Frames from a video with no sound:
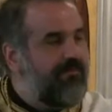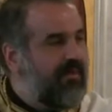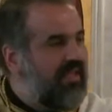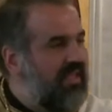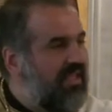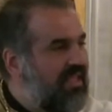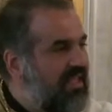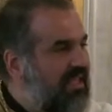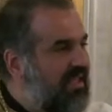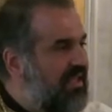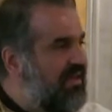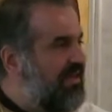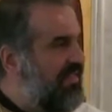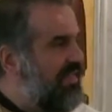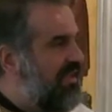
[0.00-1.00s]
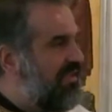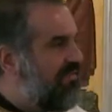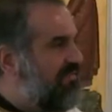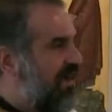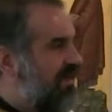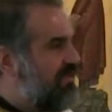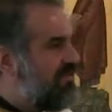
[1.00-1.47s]
if we heed the
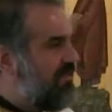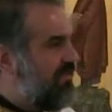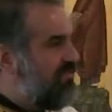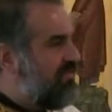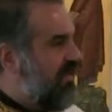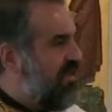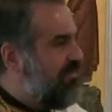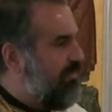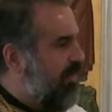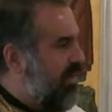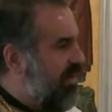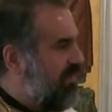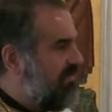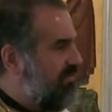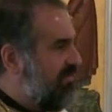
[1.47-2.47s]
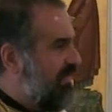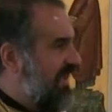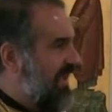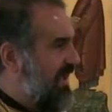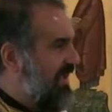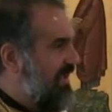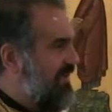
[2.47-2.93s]
advice of St. Paul
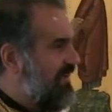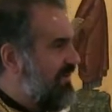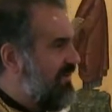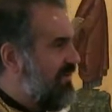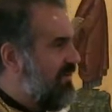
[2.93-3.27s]
today,